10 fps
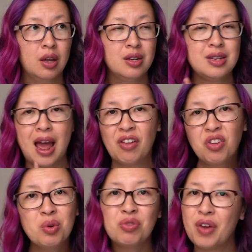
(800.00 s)
now that
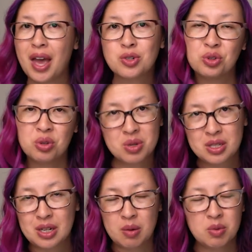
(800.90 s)
we've found all the
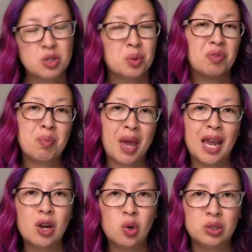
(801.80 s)
misstatements, we've
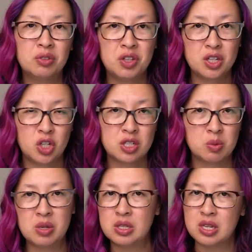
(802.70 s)
made all of the
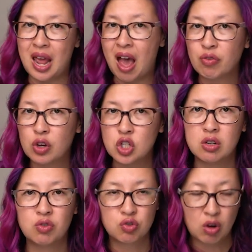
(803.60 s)
adjustments in our version
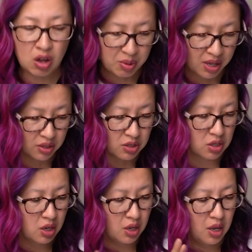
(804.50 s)
of the trial balance
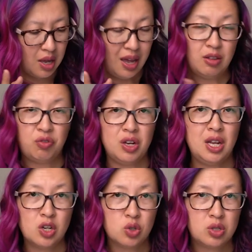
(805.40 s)
and the
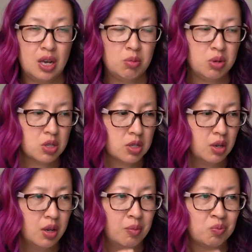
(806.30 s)
financial statements,
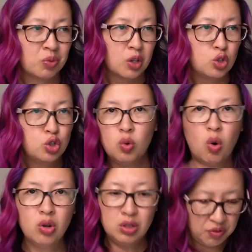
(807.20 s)
do
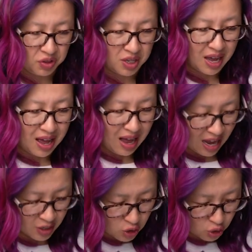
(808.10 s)
all of the
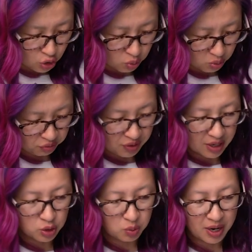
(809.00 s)
unusual
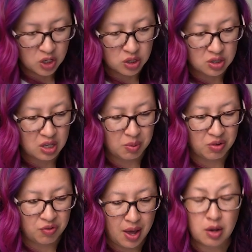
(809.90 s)
fluctuations that we
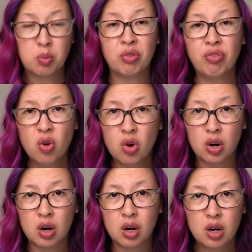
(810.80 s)
found
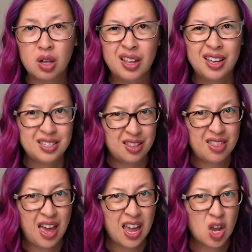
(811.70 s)
before, do
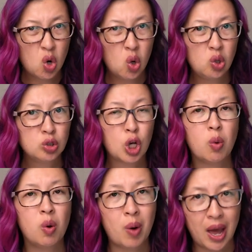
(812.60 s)
they all go
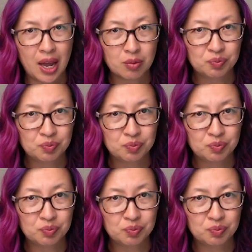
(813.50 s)
away?